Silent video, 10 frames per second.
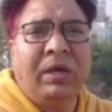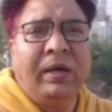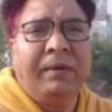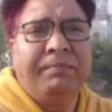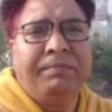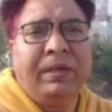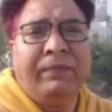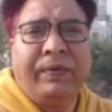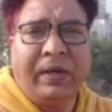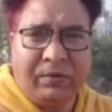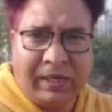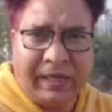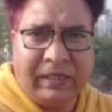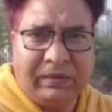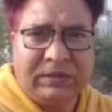uh, a
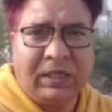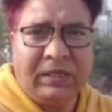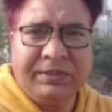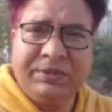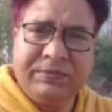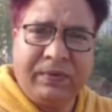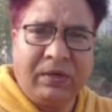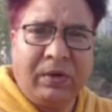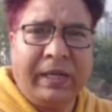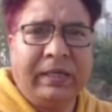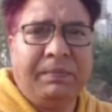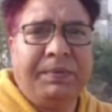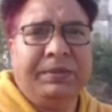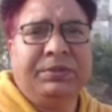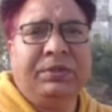furrow-like. Sulcus is furrow-like
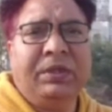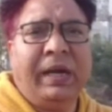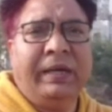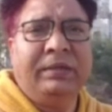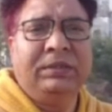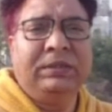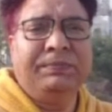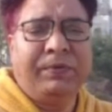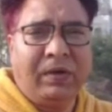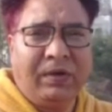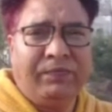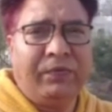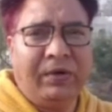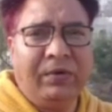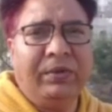aperture, and this fur
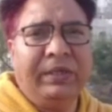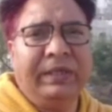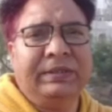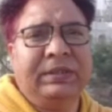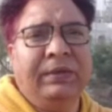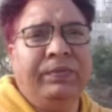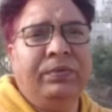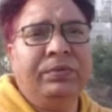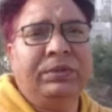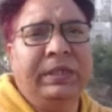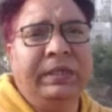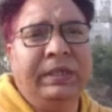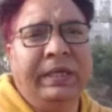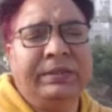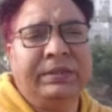furrow is, if you see
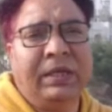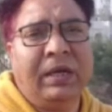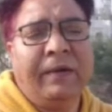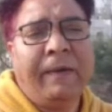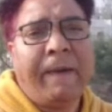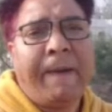its uh,